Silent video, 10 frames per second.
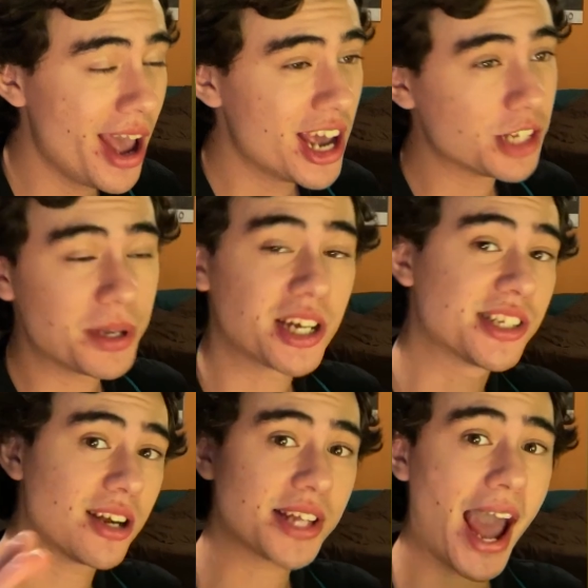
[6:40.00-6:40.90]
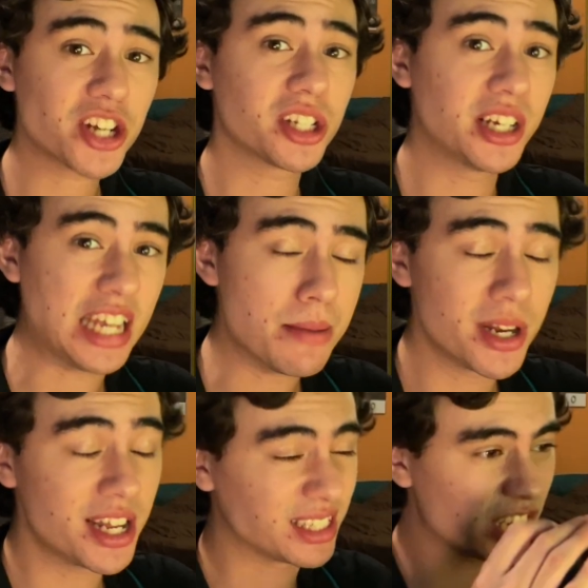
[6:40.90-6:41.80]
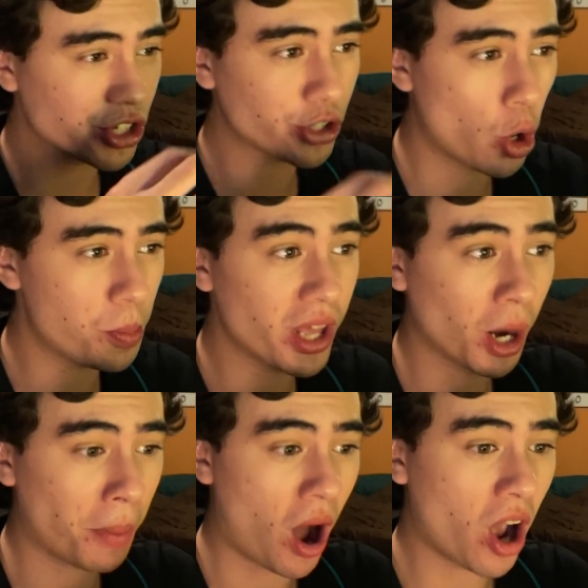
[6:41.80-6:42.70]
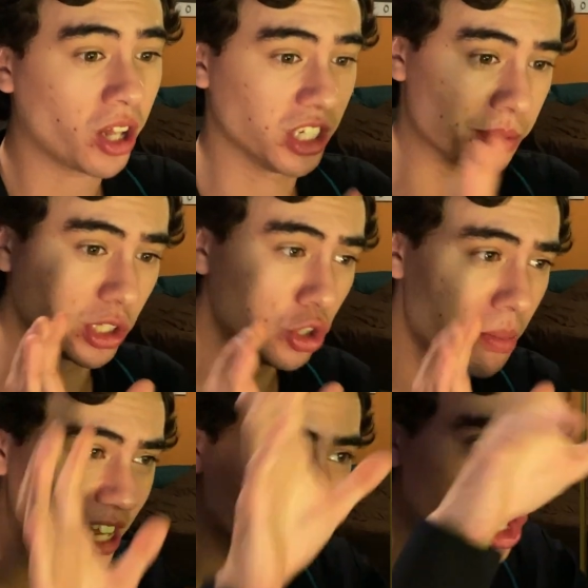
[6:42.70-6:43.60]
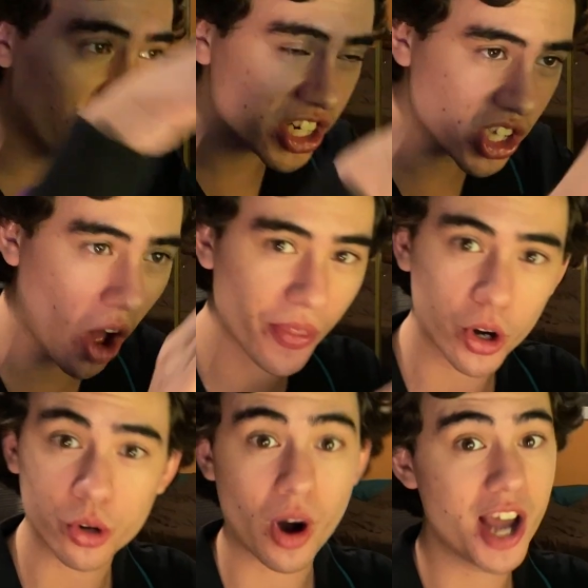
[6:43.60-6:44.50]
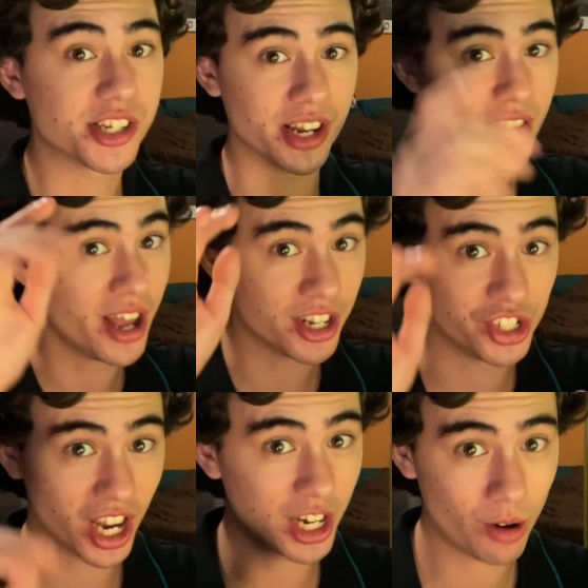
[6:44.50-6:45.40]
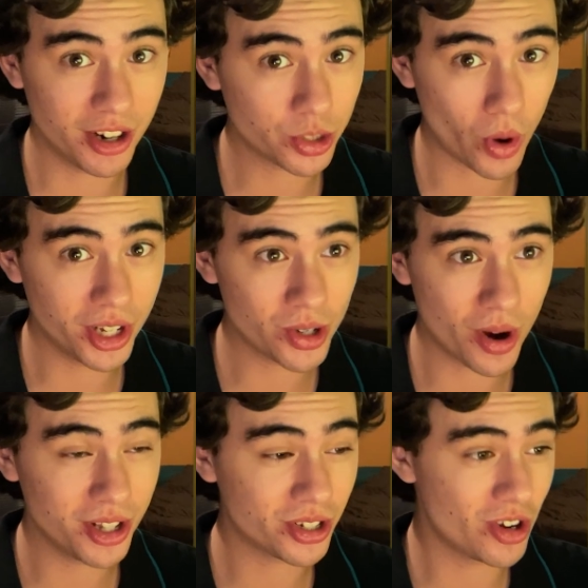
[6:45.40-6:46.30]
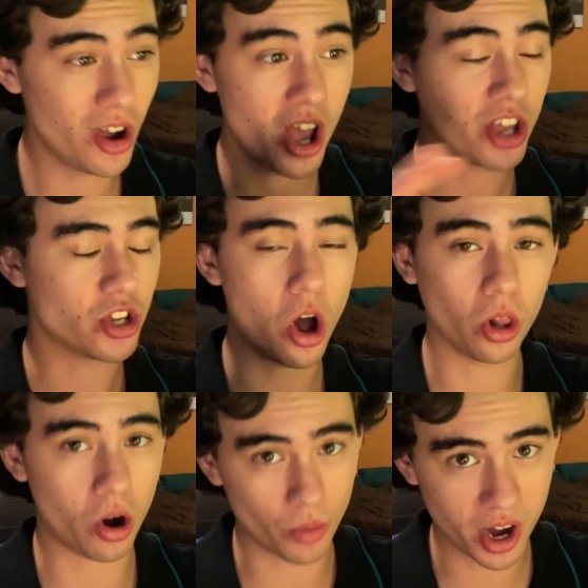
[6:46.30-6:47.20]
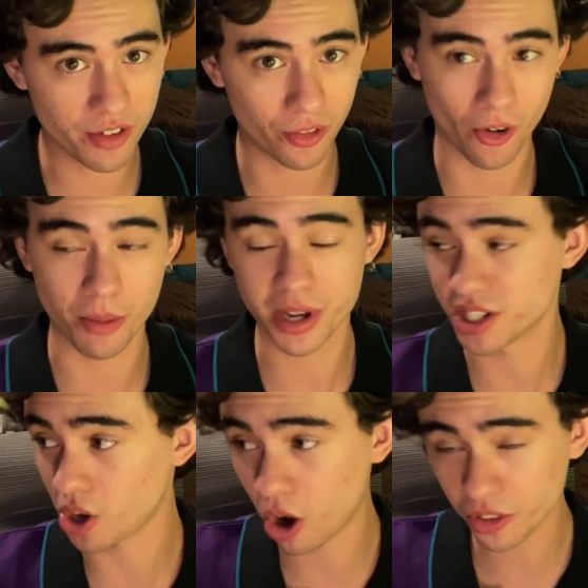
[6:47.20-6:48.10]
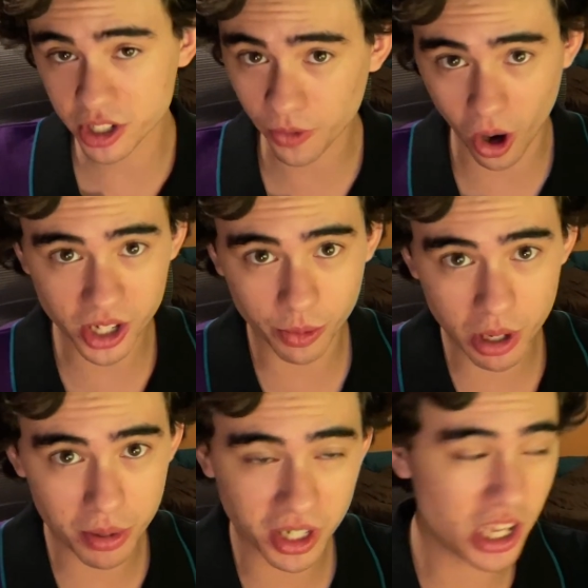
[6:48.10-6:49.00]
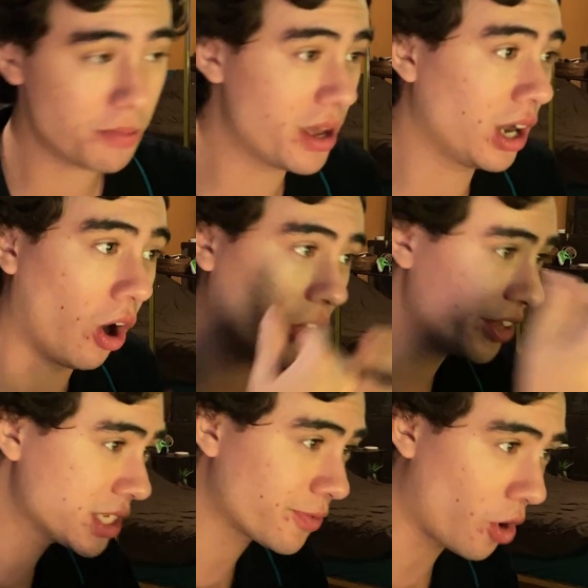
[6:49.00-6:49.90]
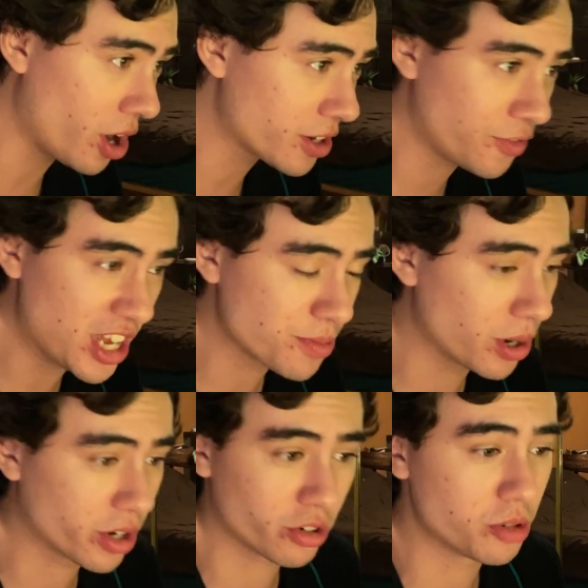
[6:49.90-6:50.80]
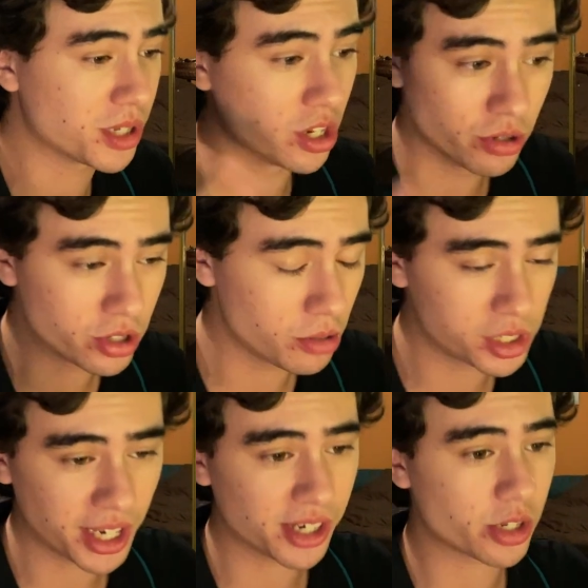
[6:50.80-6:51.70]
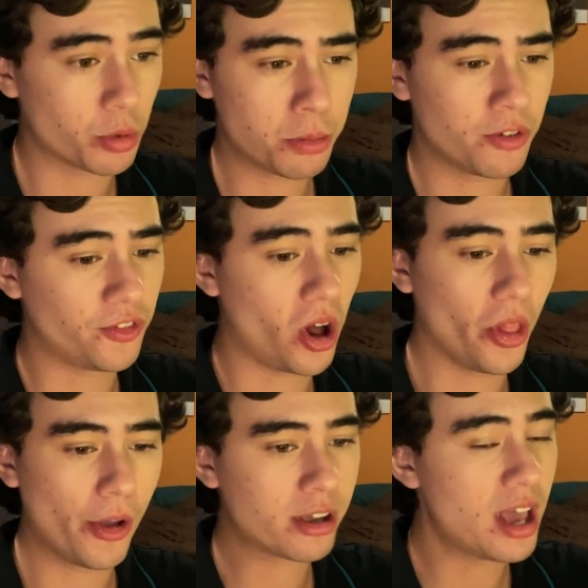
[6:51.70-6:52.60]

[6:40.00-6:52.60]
is because there's actually an imminent dystopian apocalypse looming just on the horizon. January 2022, y'all aren't ready for it because all these frogs that we've been keeping, all these frogs, Facebook groups, and YouTube channels that we've been following,